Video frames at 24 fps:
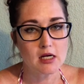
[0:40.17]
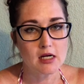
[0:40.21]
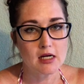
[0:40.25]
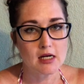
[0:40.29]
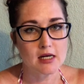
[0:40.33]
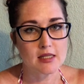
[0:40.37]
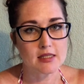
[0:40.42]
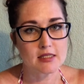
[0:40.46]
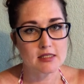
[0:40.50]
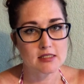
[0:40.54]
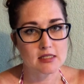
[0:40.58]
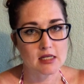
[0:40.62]
in
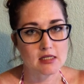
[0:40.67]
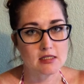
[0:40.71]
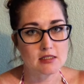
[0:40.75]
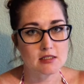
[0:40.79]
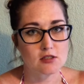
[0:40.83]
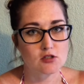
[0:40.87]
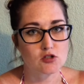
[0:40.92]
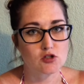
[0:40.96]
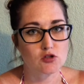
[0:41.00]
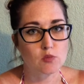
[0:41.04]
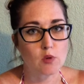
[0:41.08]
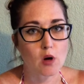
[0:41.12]
the sense
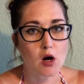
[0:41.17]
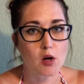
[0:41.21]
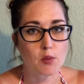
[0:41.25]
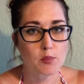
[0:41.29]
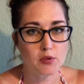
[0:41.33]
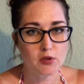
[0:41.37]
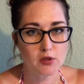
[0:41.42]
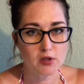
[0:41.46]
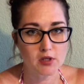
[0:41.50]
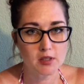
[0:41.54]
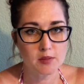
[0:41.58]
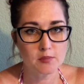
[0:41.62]
that you are
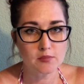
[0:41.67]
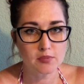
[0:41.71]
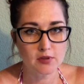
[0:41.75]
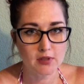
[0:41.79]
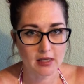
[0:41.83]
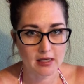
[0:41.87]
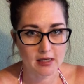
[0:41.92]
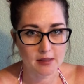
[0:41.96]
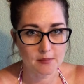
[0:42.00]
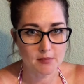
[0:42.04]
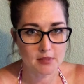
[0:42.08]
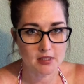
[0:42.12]
putting
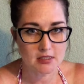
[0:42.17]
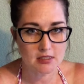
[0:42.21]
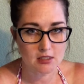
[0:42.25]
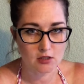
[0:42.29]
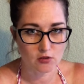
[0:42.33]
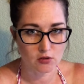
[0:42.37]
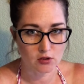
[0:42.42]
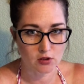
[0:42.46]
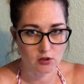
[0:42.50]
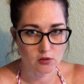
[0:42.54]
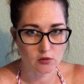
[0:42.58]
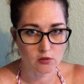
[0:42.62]
plant
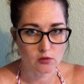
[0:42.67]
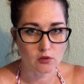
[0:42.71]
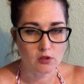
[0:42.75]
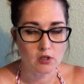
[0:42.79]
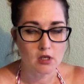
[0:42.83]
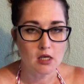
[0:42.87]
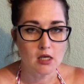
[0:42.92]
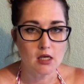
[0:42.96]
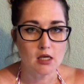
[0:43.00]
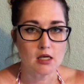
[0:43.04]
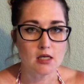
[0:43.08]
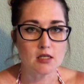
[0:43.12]
material
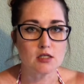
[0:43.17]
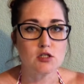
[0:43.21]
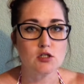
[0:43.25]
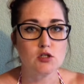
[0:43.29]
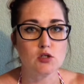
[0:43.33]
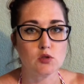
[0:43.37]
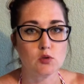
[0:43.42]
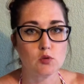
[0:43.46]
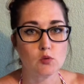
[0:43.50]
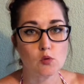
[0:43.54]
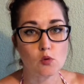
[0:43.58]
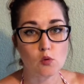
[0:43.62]

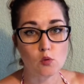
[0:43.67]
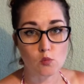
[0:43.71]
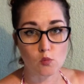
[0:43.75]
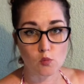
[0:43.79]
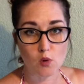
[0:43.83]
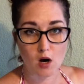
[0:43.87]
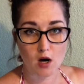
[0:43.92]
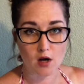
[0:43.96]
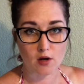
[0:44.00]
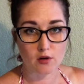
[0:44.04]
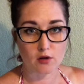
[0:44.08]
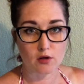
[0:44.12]
into
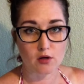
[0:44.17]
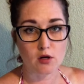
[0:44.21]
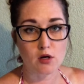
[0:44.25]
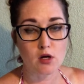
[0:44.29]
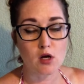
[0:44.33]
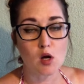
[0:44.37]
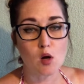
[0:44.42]
water,